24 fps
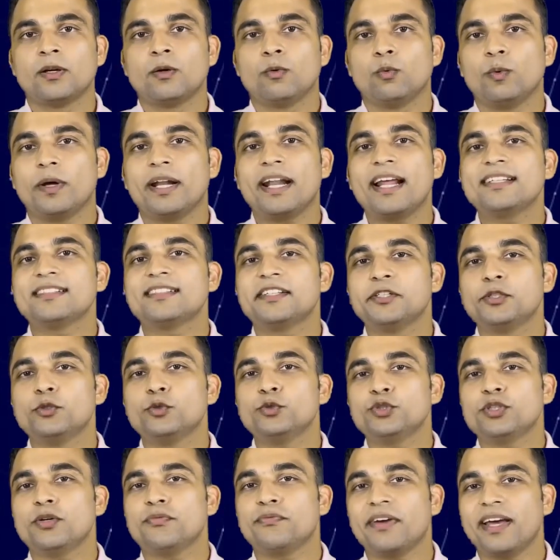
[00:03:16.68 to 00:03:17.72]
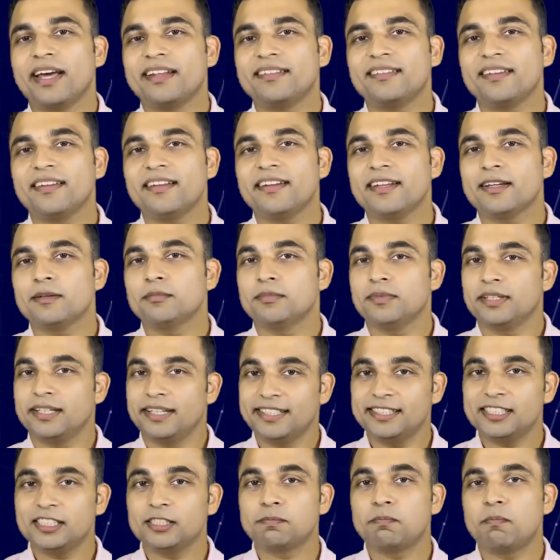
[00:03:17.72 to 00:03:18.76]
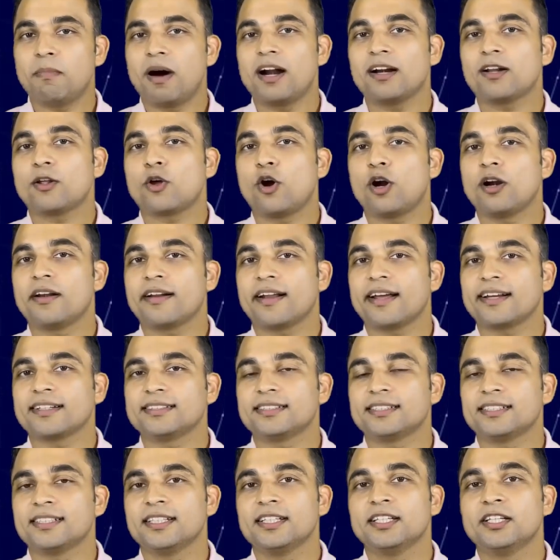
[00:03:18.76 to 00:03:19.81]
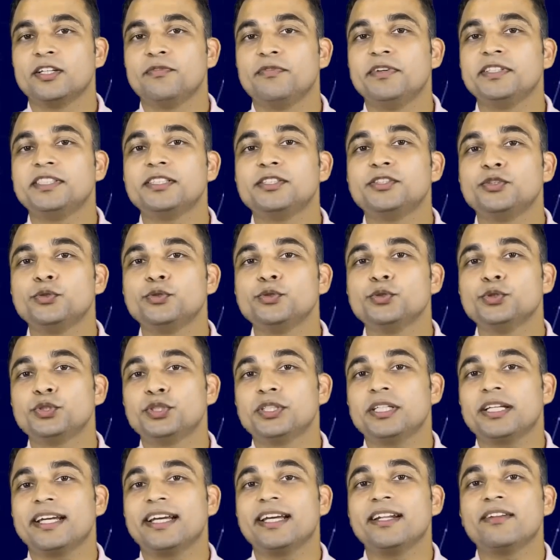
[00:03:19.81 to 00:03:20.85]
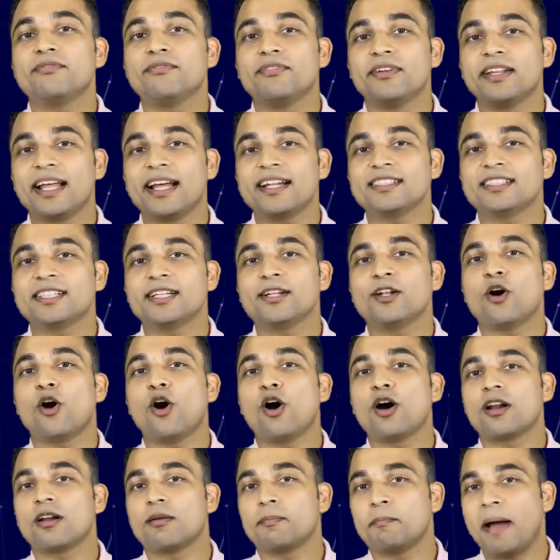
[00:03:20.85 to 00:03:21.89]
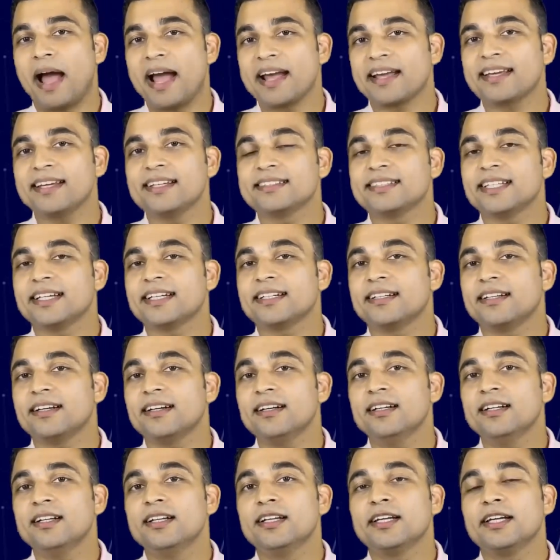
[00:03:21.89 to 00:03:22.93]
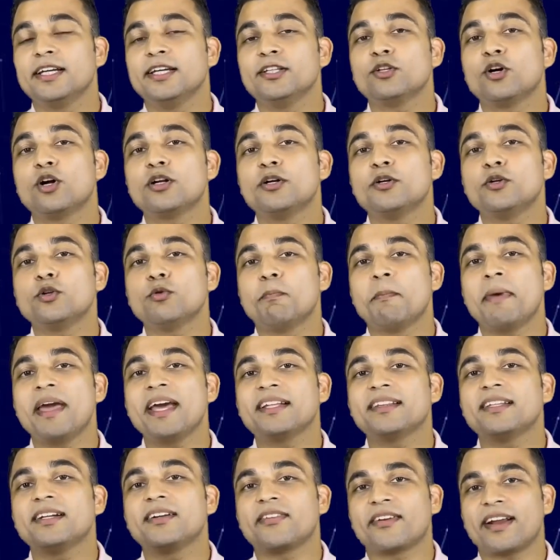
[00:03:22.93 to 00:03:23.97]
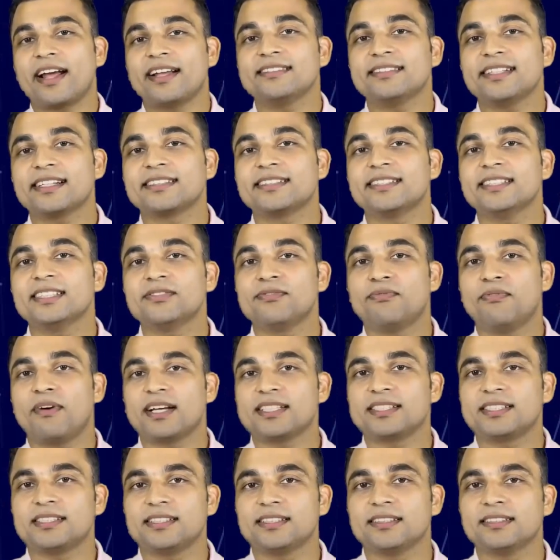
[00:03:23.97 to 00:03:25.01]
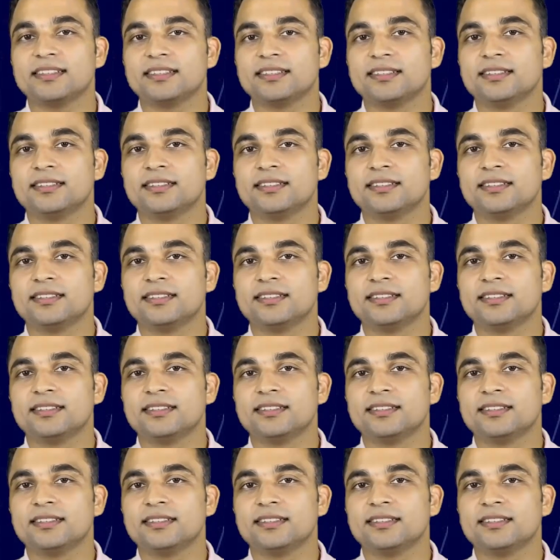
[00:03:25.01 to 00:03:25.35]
Whereas the use of Ethereum is smart contracts, which is used in financial or banking sector in order to make the transactions faster.